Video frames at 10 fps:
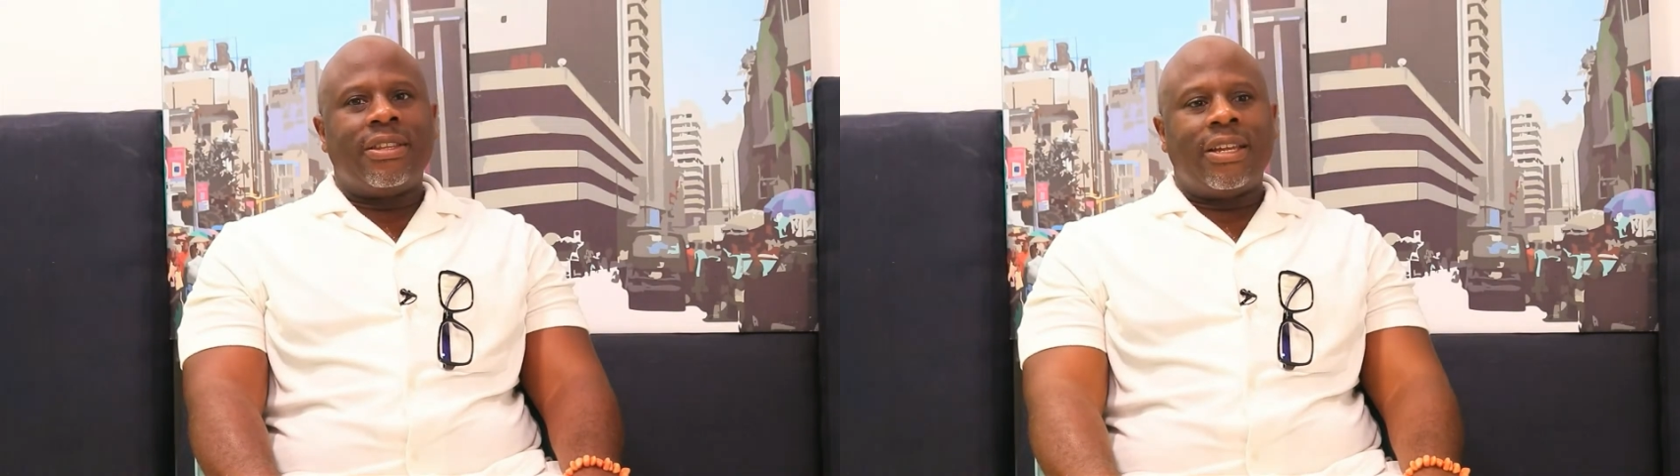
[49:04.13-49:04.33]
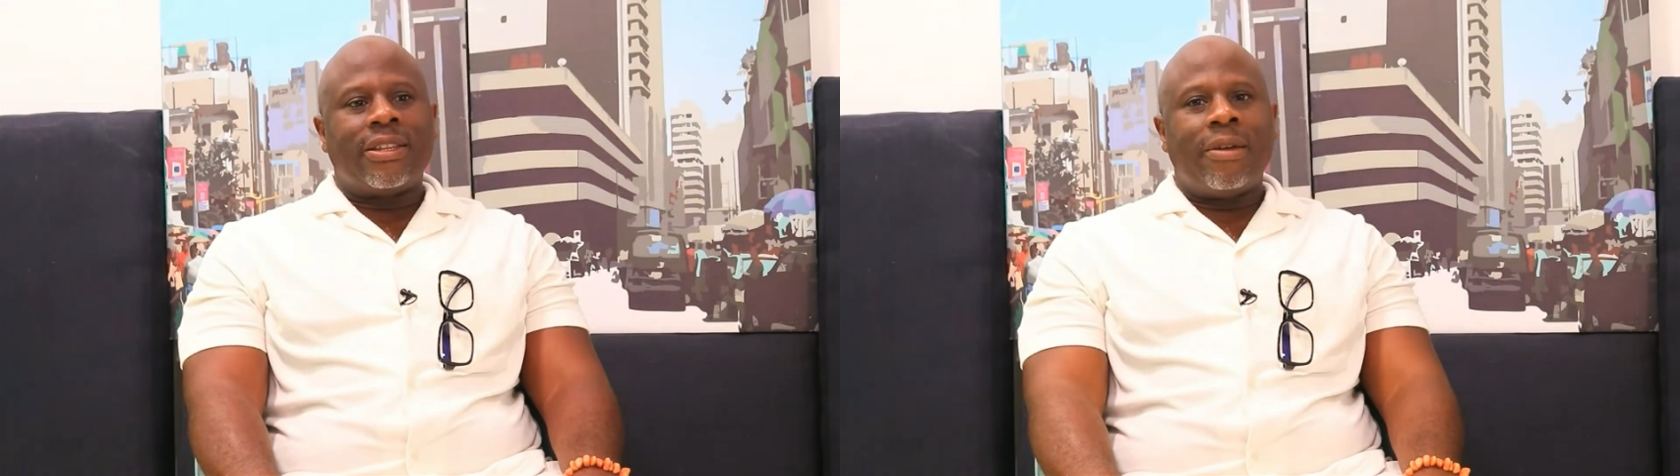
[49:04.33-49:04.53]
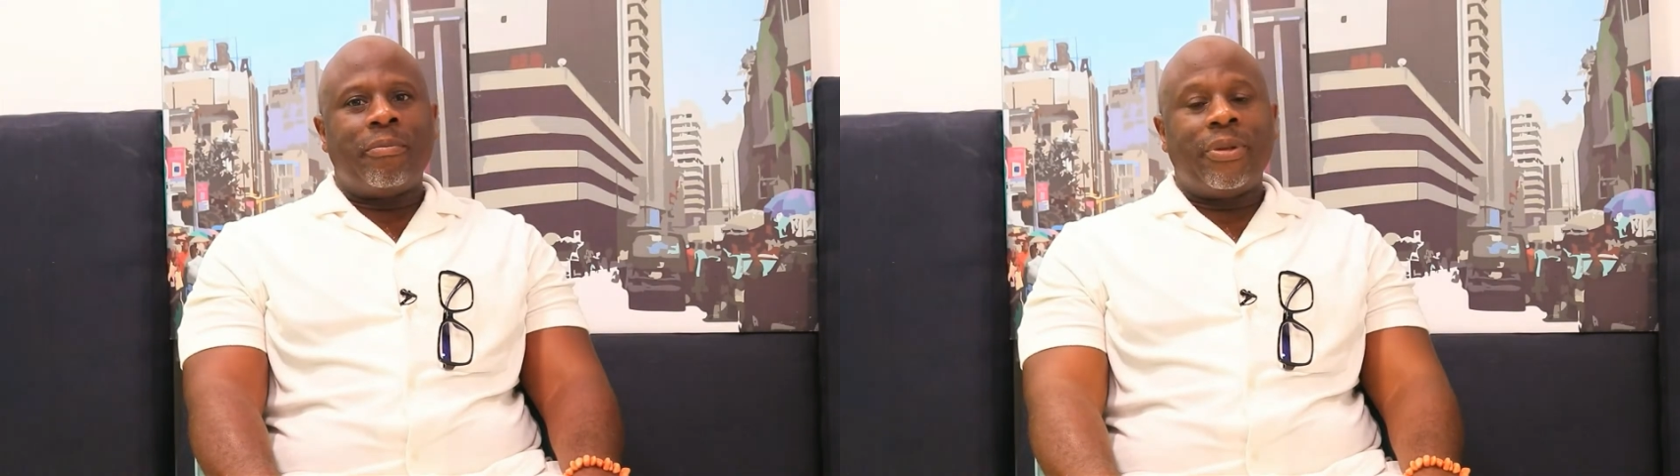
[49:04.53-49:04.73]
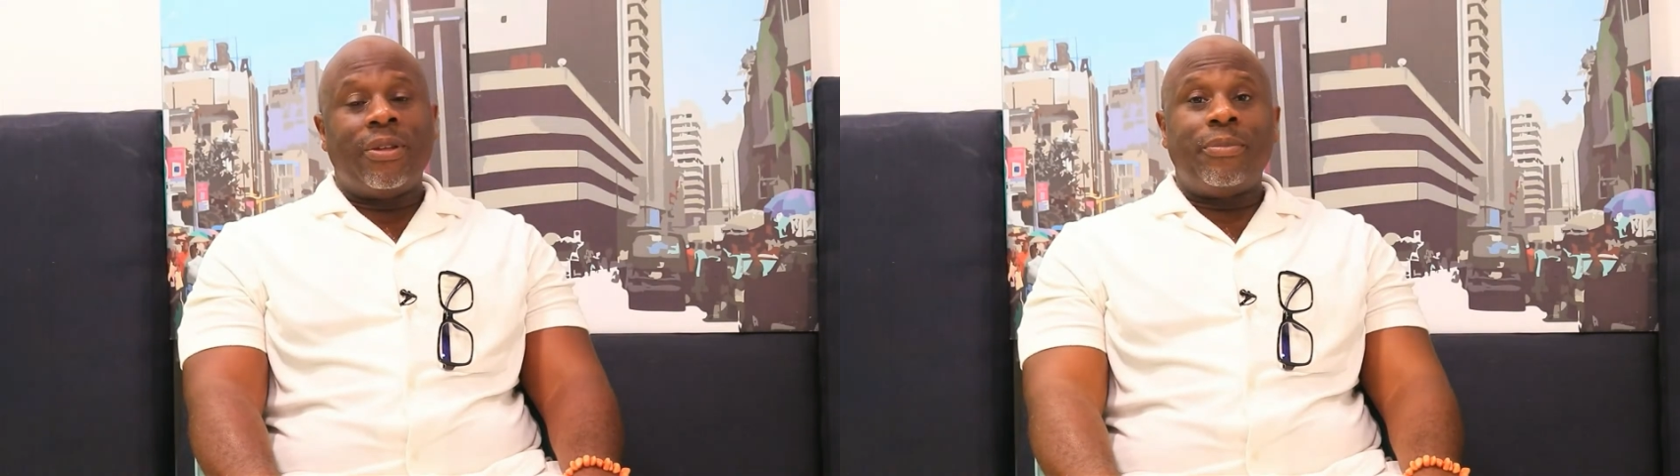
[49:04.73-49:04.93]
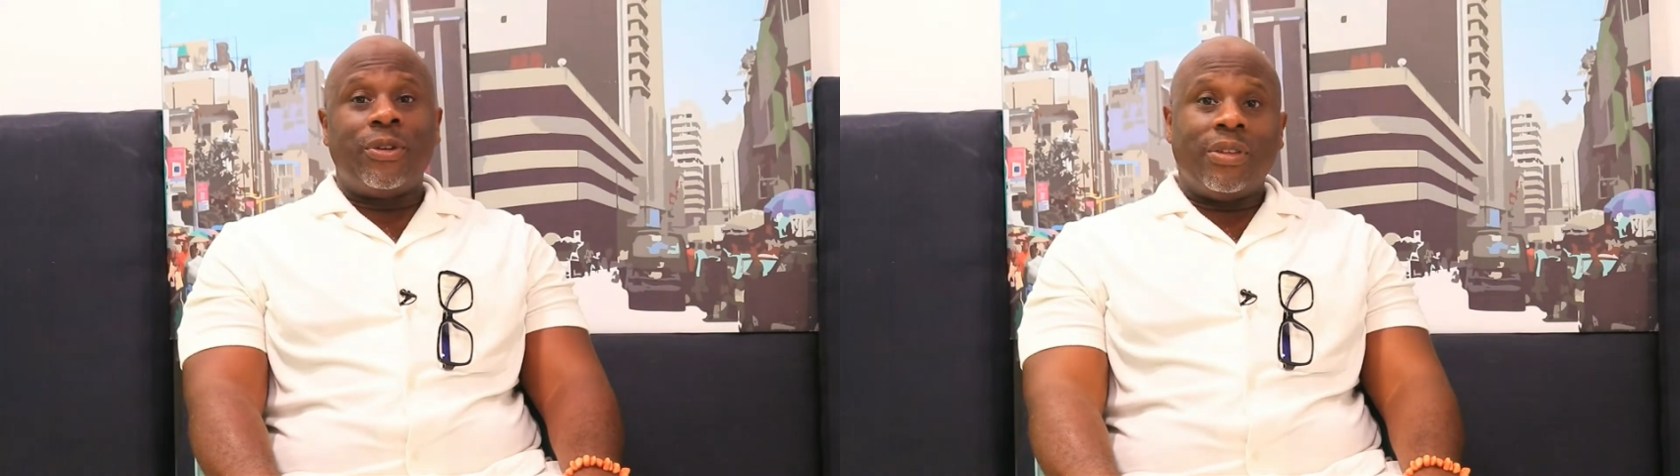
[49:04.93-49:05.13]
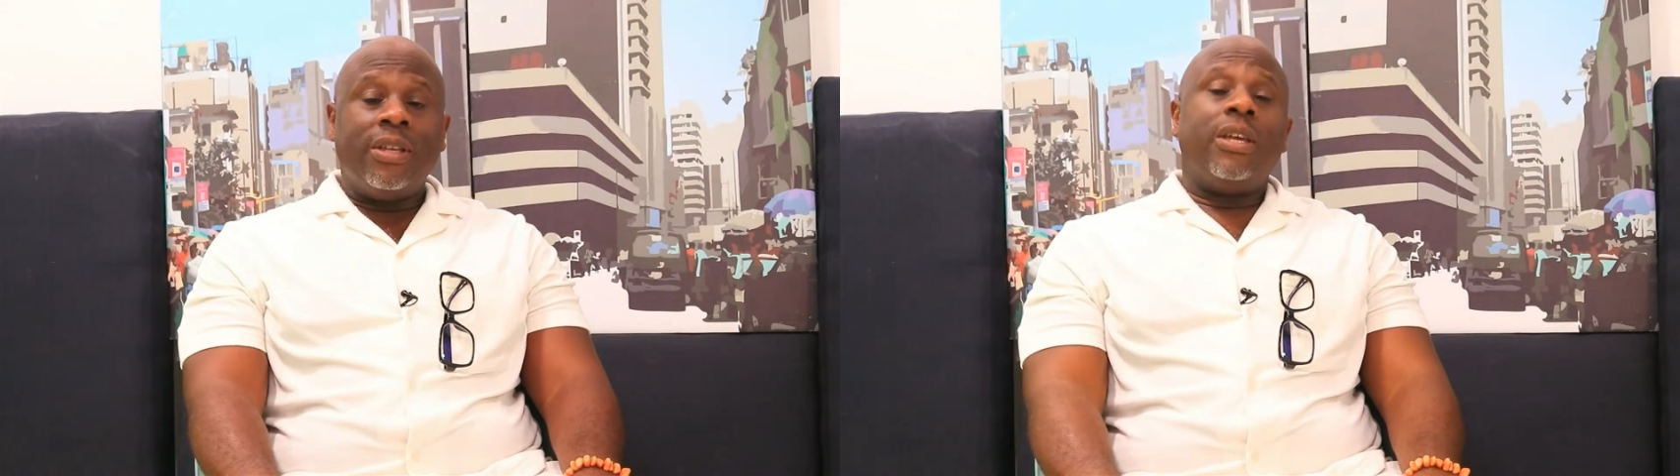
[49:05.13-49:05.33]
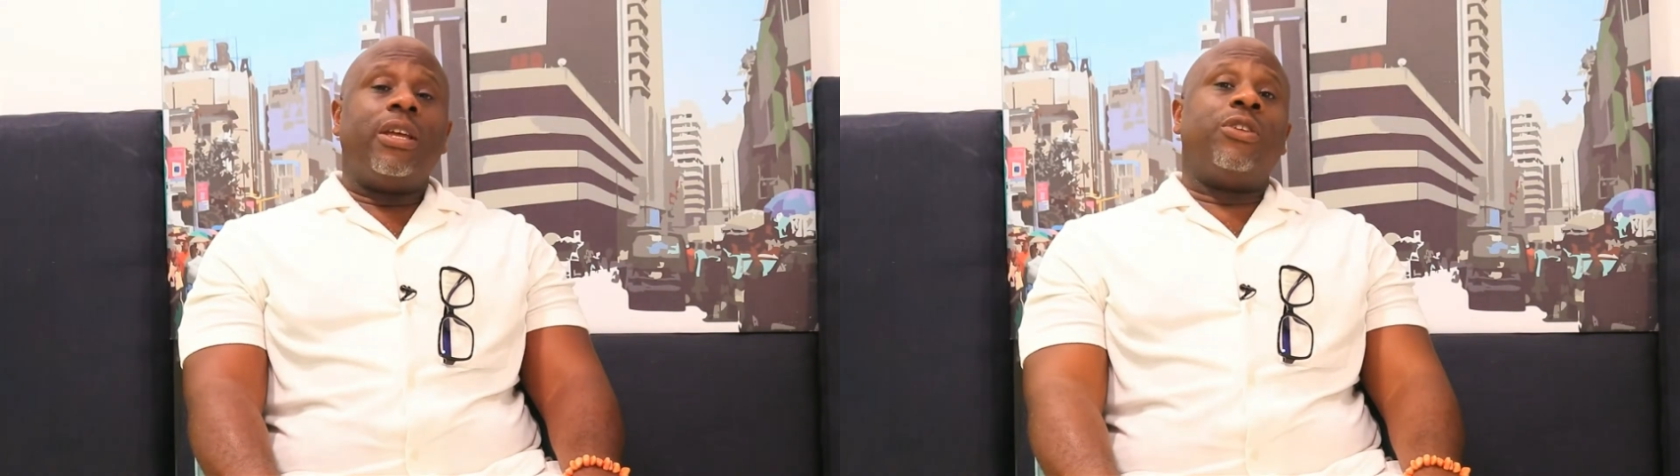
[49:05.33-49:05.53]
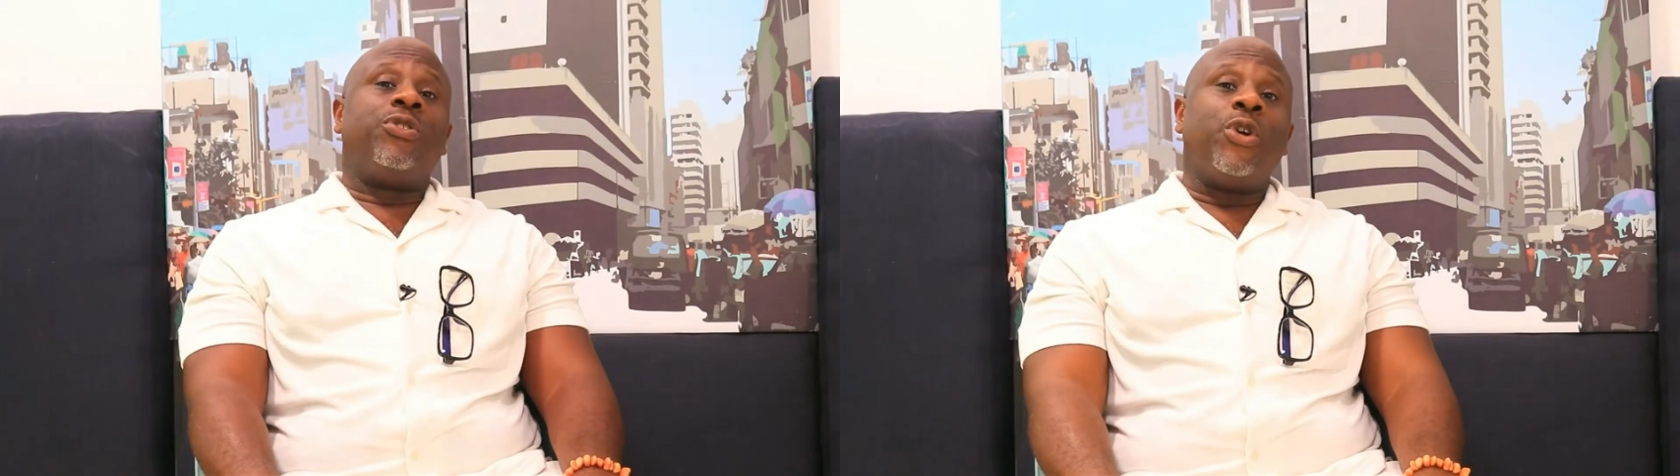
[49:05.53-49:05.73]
that campaign, but it's